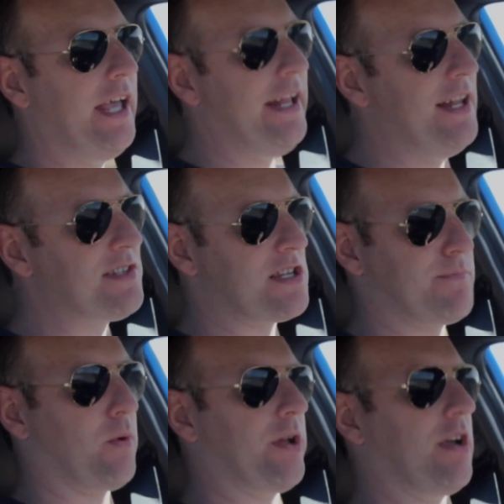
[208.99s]
It is a
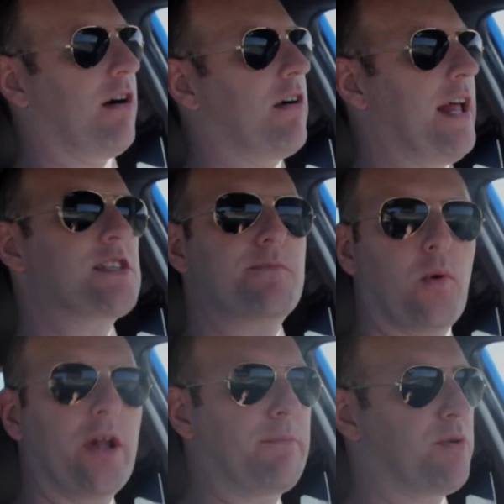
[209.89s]
sporting car. It has
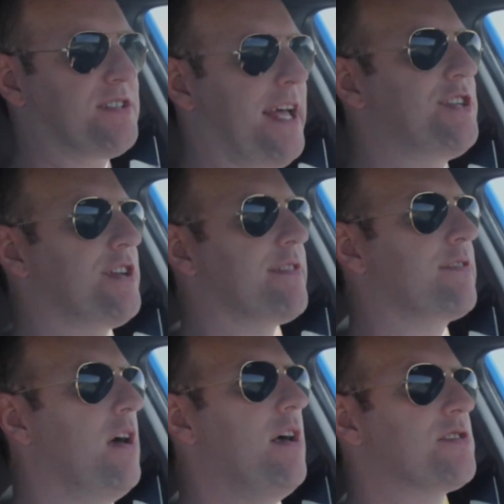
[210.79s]
sporting pretensions,